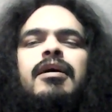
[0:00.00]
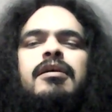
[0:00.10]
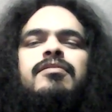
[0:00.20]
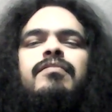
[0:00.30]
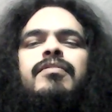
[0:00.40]

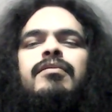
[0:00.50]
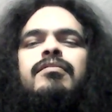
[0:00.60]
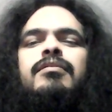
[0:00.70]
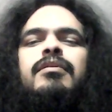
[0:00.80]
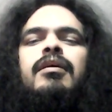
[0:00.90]

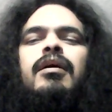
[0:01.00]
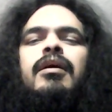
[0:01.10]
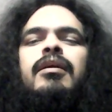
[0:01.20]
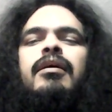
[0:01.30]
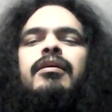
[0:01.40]
attributes,
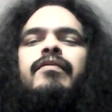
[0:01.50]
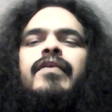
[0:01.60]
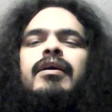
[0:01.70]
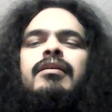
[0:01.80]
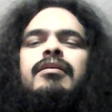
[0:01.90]
and
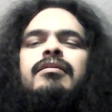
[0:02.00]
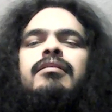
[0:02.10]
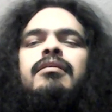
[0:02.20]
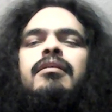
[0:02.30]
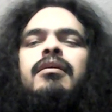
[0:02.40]
unveiling